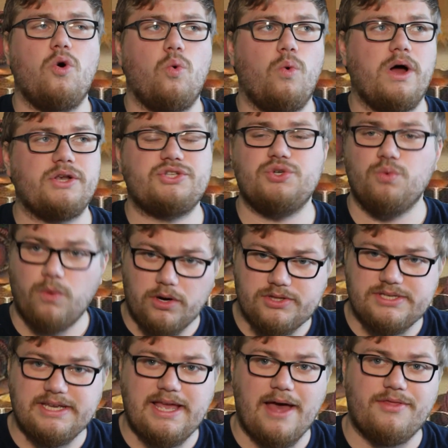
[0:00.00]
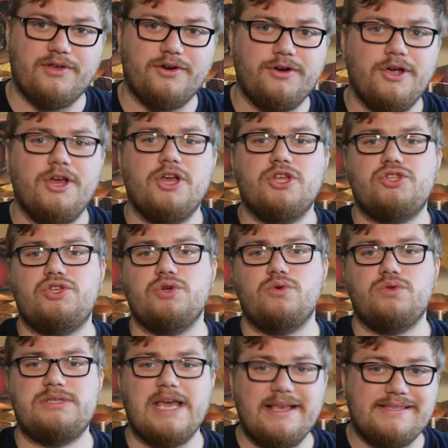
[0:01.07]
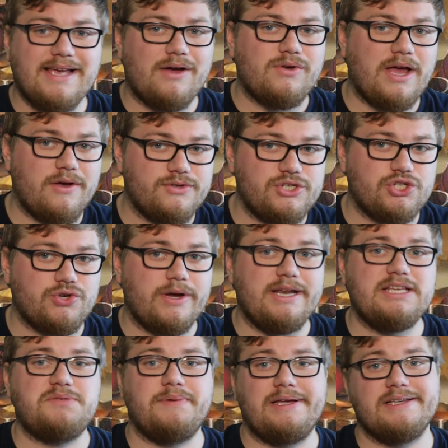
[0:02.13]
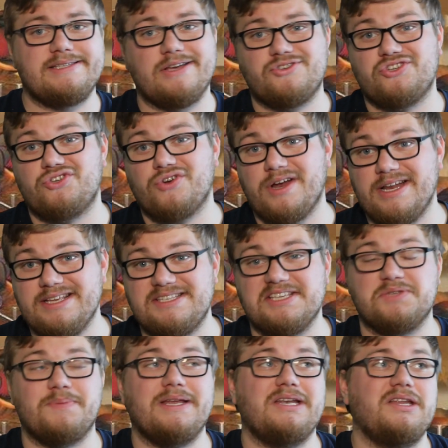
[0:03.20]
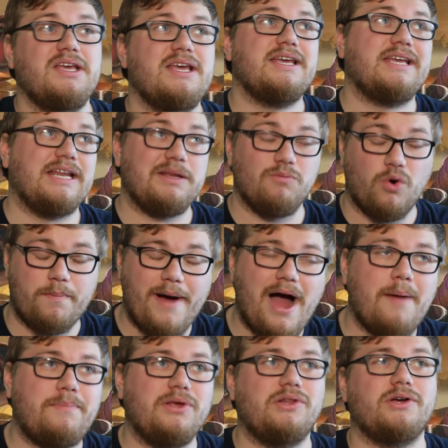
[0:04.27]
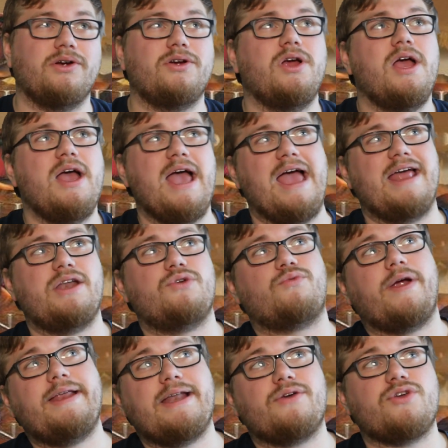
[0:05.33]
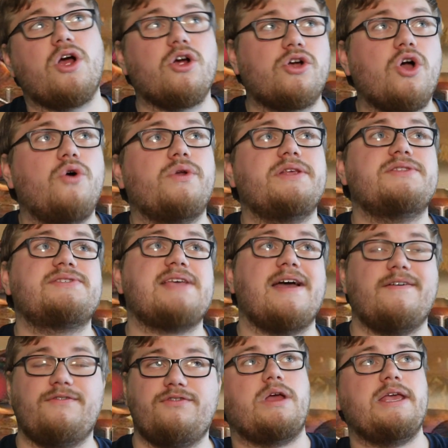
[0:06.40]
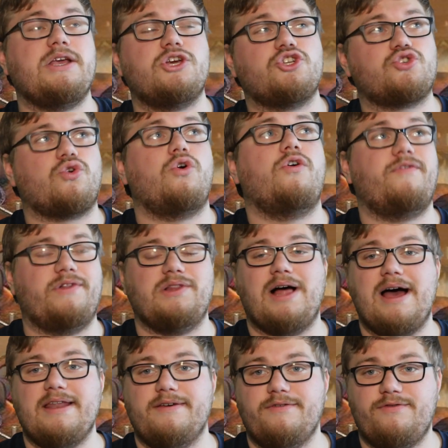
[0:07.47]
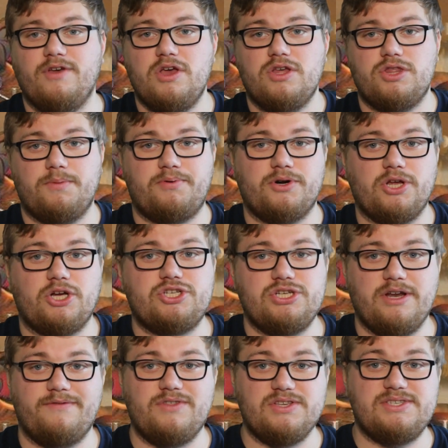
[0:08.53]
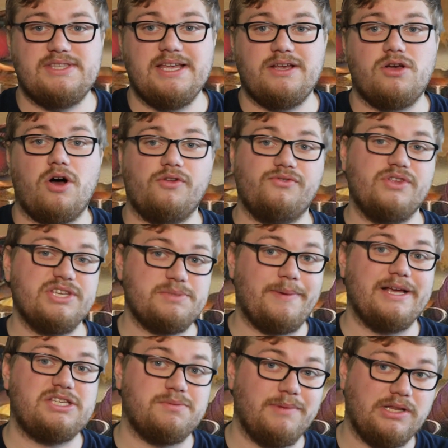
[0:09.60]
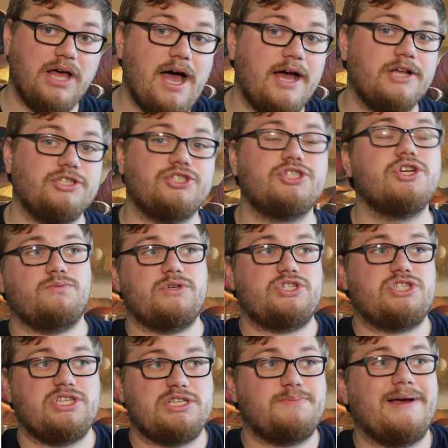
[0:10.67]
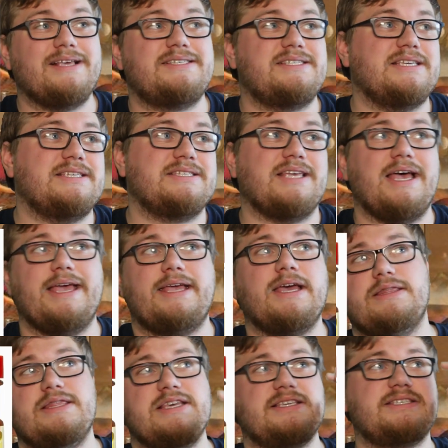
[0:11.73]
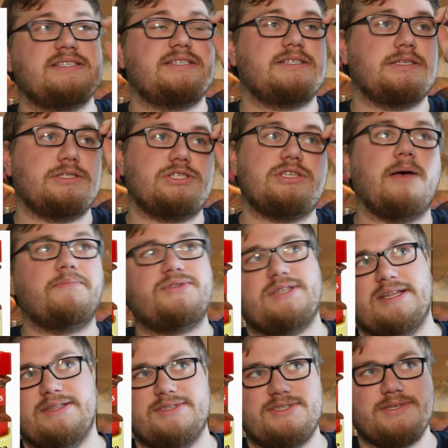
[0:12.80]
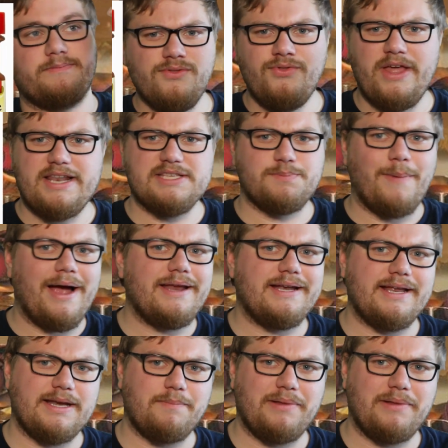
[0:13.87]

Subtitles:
want to work together to take down House Atreides because House Atreides has been getting more popular. And right now the Harkonnens have in control of a lot of the production of this thing called the spice melange, which the spice is like this substance that is mined on a